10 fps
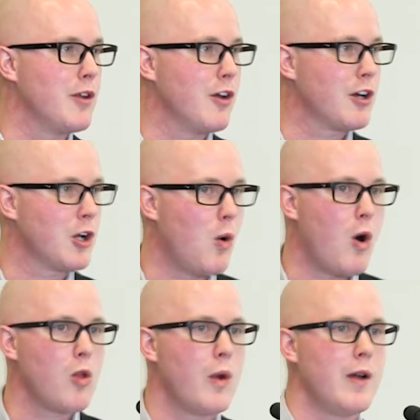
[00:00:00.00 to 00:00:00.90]
they're going to go
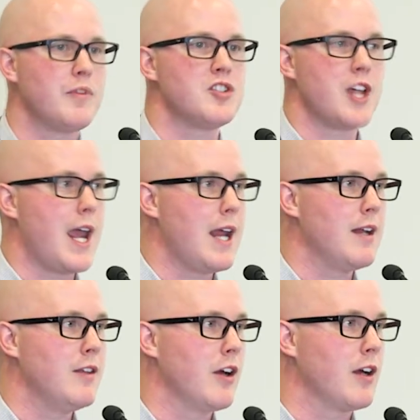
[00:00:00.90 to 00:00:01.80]
all the way up the chain
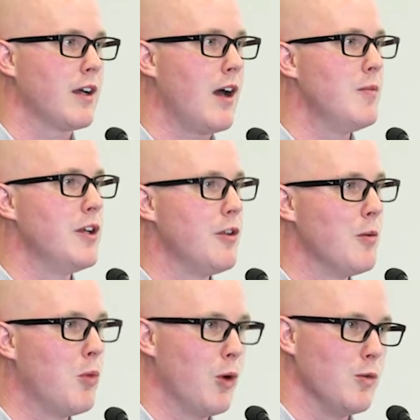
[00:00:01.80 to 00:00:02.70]
and they're going to come into their
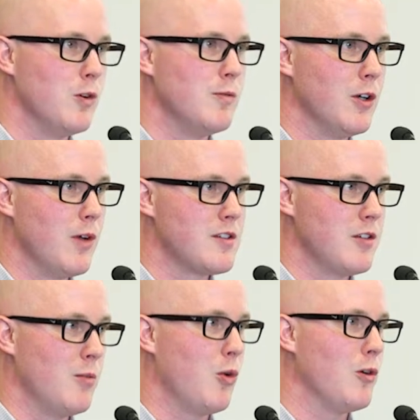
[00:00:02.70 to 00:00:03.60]
boardroom and arrest
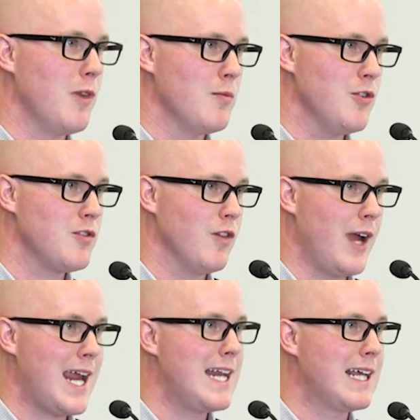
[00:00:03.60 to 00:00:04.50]
their board members for
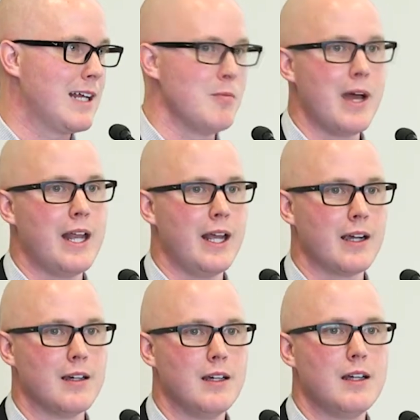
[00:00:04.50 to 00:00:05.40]
aiding and abetting